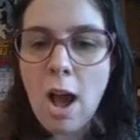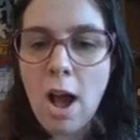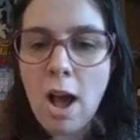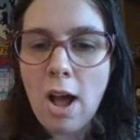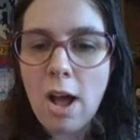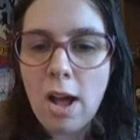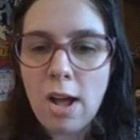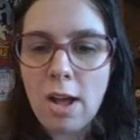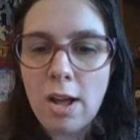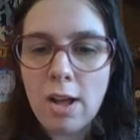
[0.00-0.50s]

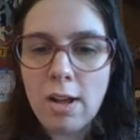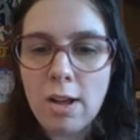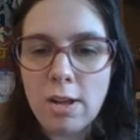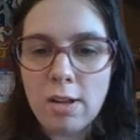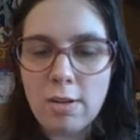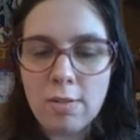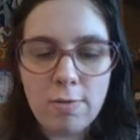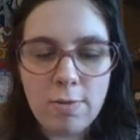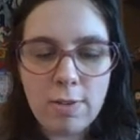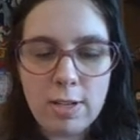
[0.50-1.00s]

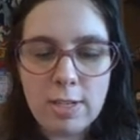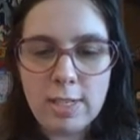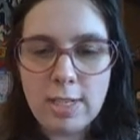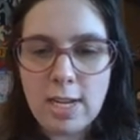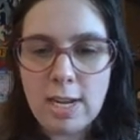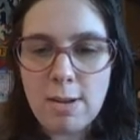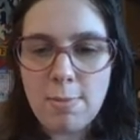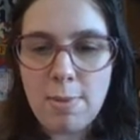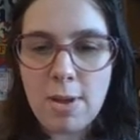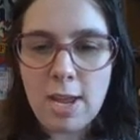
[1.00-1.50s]
of
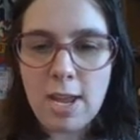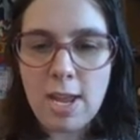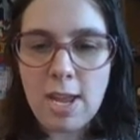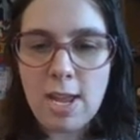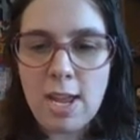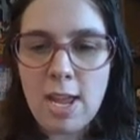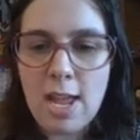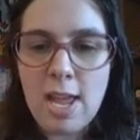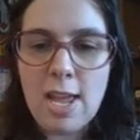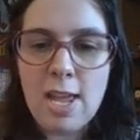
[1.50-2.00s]

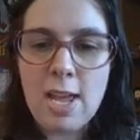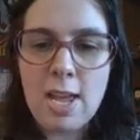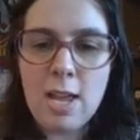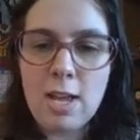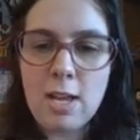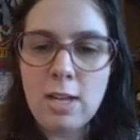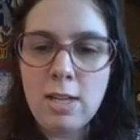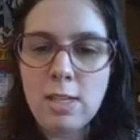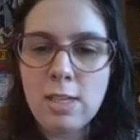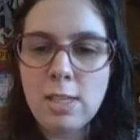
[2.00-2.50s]
dB
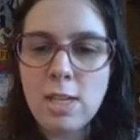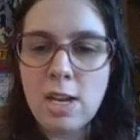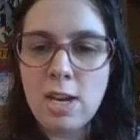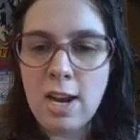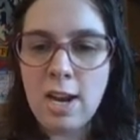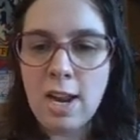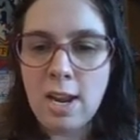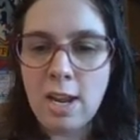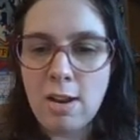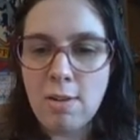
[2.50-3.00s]
is
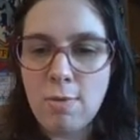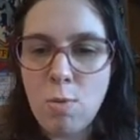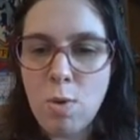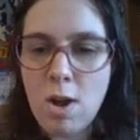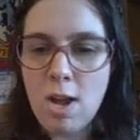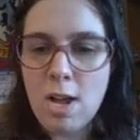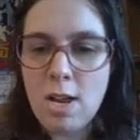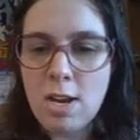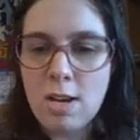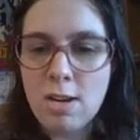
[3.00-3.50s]

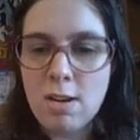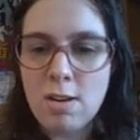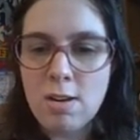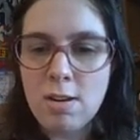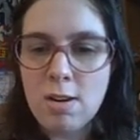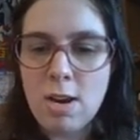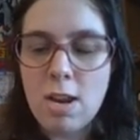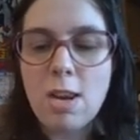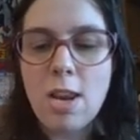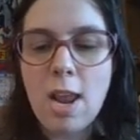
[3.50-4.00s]
-1,
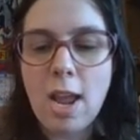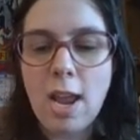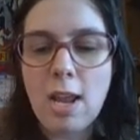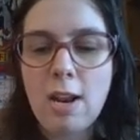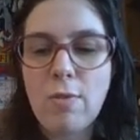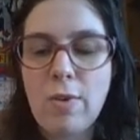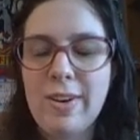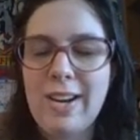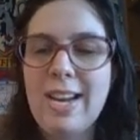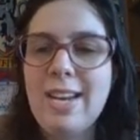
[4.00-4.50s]

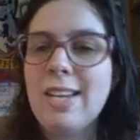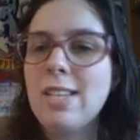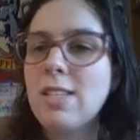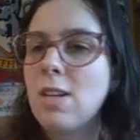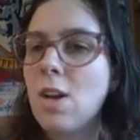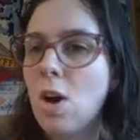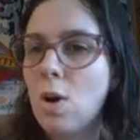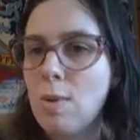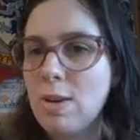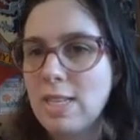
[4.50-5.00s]
-1. It doesn't
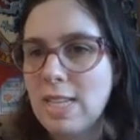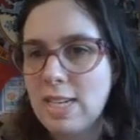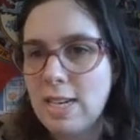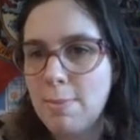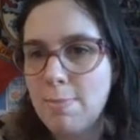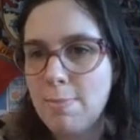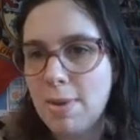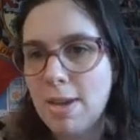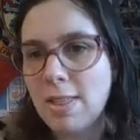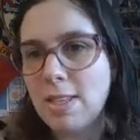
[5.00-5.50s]
always end up being the